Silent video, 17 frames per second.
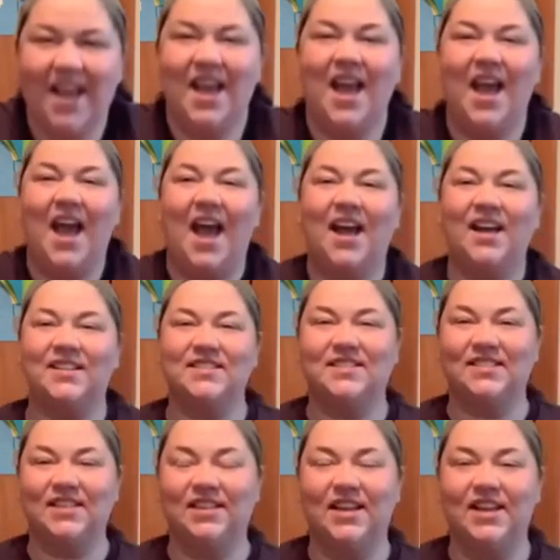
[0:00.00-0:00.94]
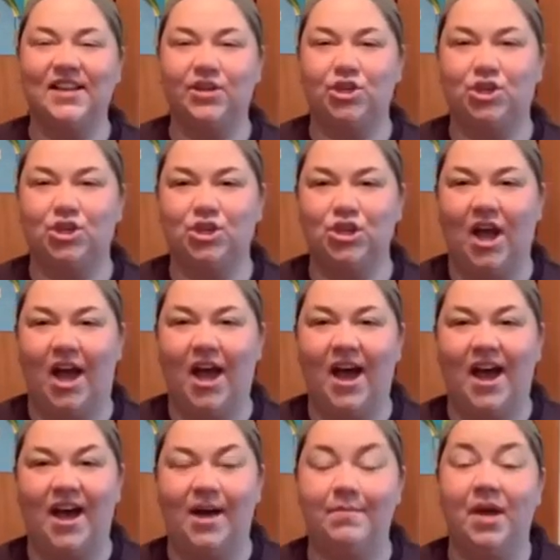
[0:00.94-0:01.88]
Excellent
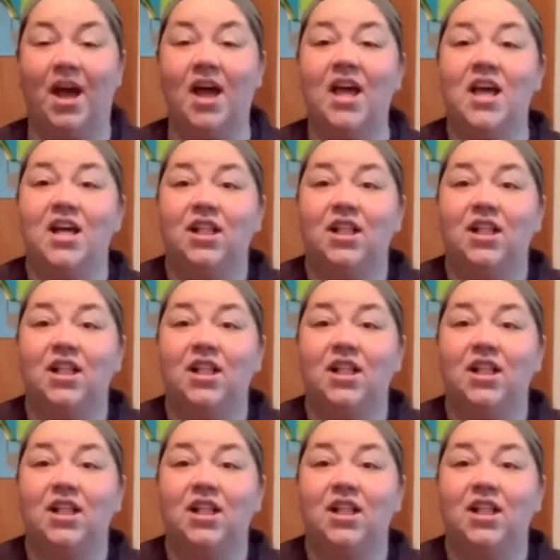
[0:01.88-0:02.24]
job.